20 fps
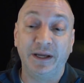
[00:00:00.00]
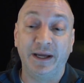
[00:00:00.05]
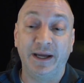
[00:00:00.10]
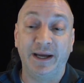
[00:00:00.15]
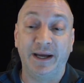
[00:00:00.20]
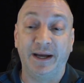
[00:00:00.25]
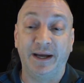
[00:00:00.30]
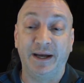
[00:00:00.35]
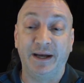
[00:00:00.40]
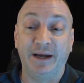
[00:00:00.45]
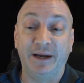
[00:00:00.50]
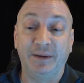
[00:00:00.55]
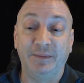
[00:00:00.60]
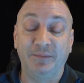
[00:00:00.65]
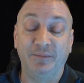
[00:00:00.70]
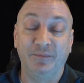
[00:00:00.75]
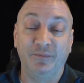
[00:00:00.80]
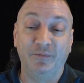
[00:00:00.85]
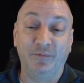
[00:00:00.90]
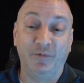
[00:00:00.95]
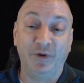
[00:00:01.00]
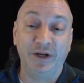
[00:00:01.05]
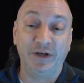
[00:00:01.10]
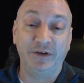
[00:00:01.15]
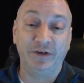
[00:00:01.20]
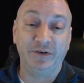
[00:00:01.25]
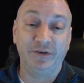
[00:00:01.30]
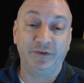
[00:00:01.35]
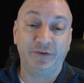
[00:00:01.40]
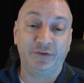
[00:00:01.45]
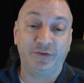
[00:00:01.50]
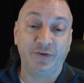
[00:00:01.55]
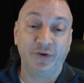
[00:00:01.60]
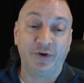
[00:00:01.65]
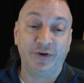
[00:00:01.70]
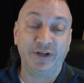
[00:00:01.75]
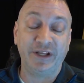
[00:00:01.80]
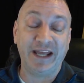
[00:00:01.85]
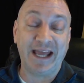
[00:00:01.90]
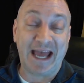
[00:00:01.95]
when
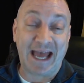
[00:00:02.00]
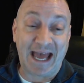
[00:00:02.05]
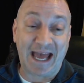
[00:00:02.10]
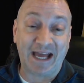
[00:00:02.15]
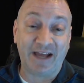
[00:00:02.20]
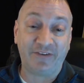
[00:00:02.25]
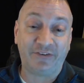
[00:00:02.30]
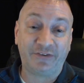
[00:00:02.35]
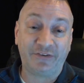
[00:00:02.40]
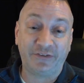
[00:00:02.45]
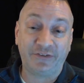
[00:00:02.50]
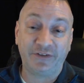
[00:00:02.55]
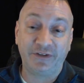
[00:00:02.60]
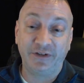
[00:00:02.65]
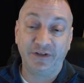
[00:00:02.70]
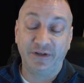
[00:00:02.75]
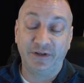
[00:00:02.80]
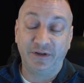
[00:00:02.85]
Sony asked